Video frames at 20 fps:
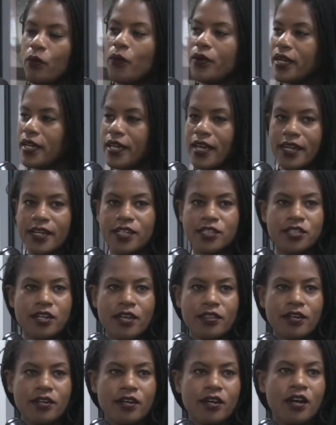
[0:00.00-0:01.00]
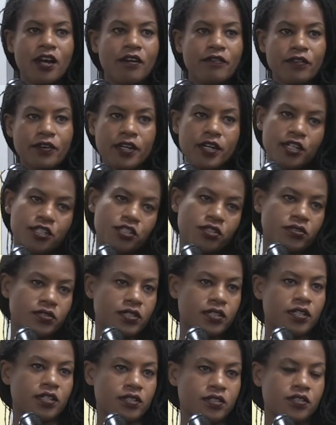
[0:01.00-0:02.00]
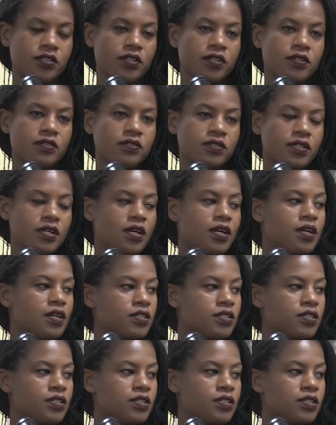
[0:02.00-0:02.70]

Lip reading: pointing at each other for issues and concerns.